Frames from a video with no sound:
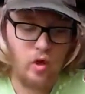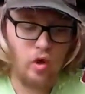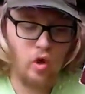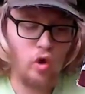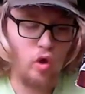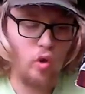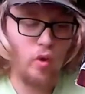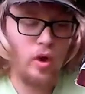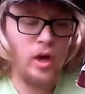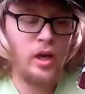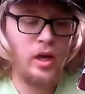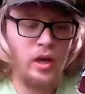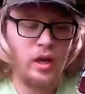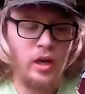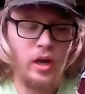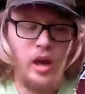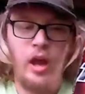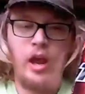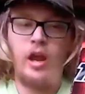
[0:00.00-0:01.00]
who is
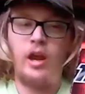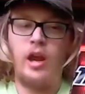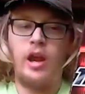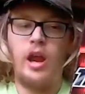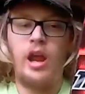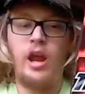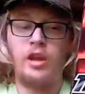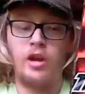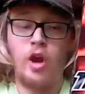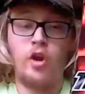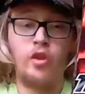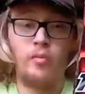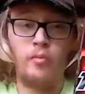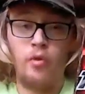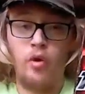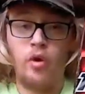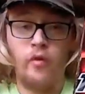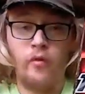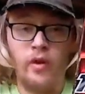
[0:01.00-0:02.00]
in another
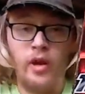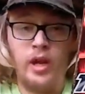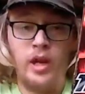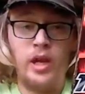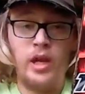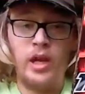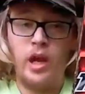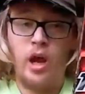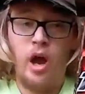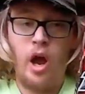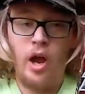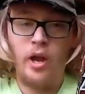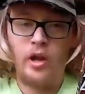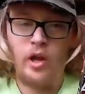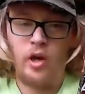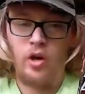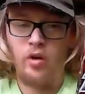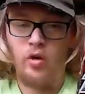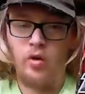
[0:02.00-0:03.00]
movie I
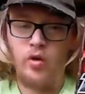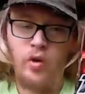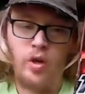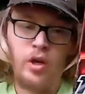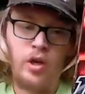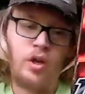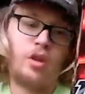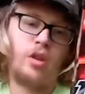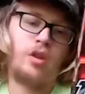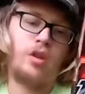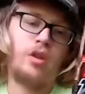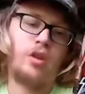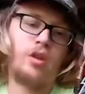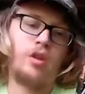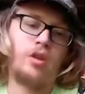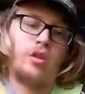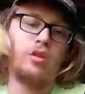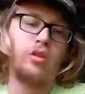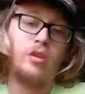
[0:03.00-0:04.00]
own,
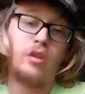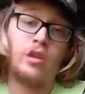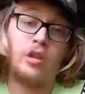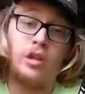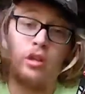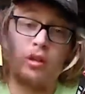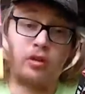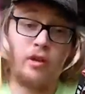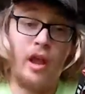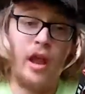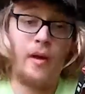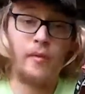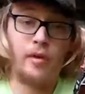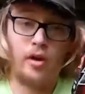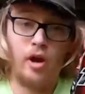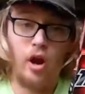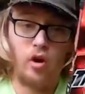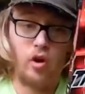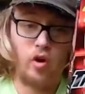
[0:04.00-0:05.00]
Slam
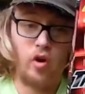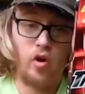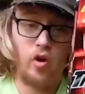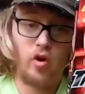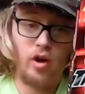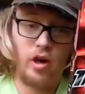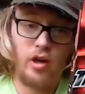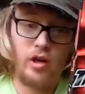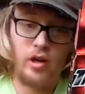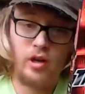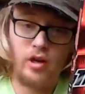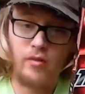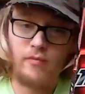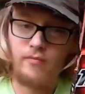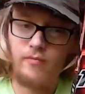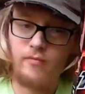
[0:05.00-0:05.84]
Dunk Ernest.